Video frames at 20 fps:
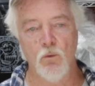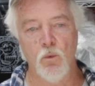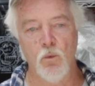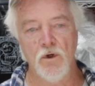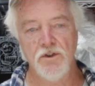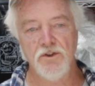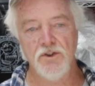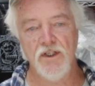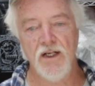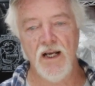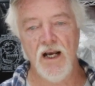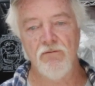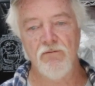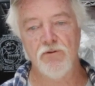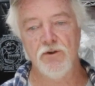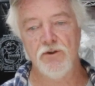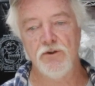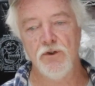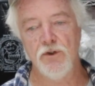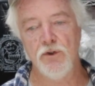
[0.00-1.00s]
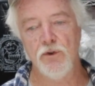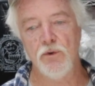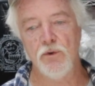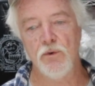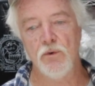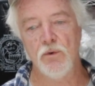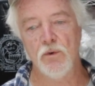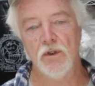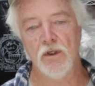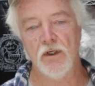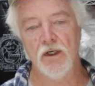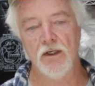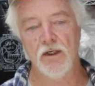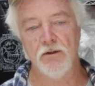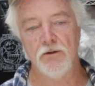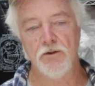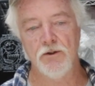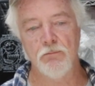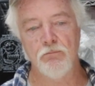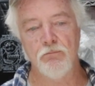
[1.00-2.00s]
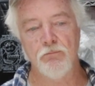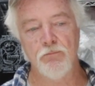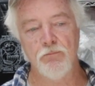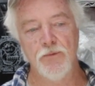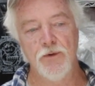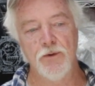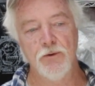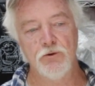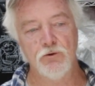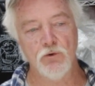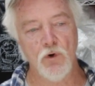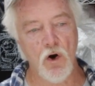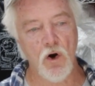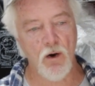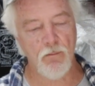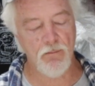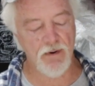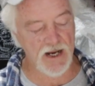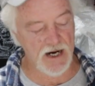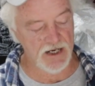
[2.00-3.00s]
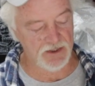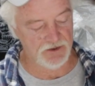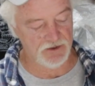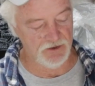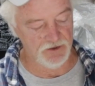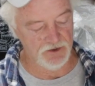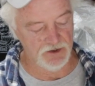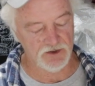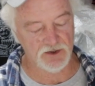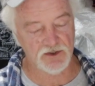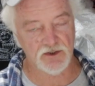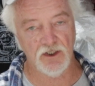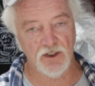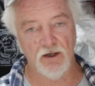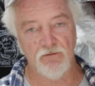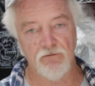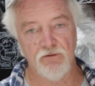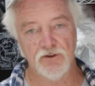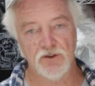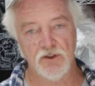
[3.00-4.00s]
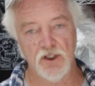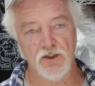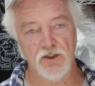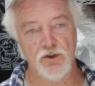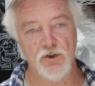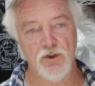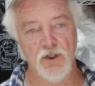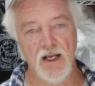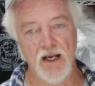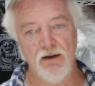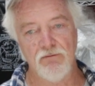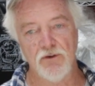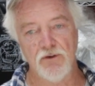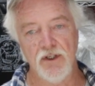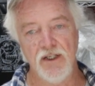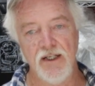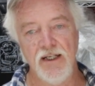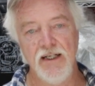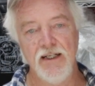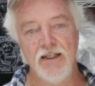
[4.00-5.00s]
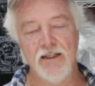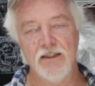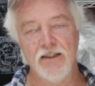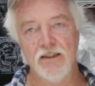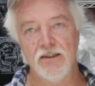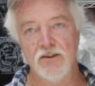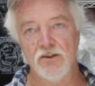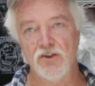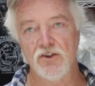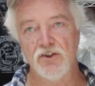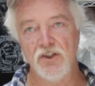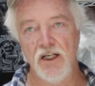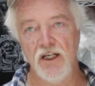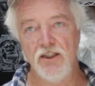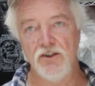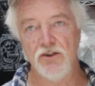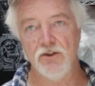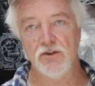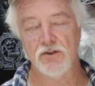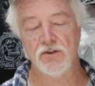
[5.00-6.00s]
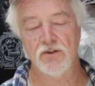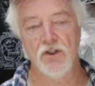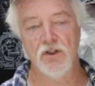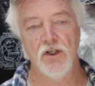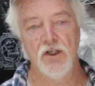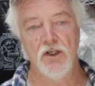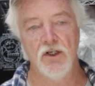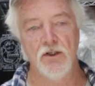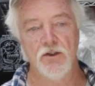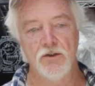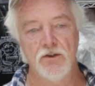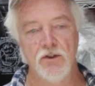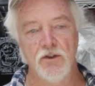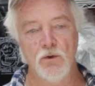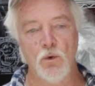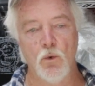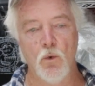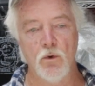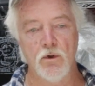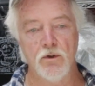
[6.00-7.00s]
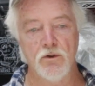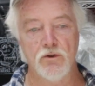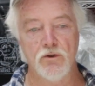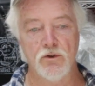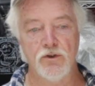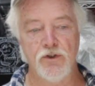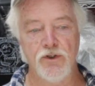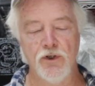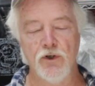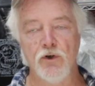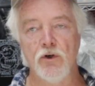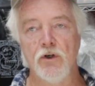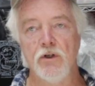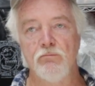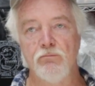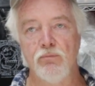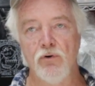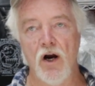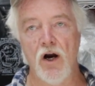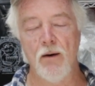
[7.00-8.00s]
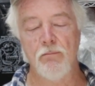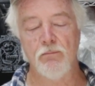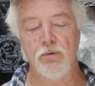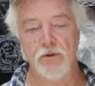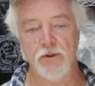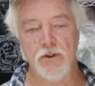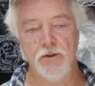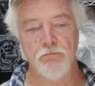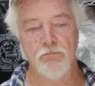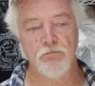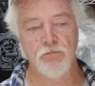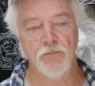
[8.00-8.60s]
what you have to do, the drawback to this stuff is that you have to heat it in stages in order to cure it properly.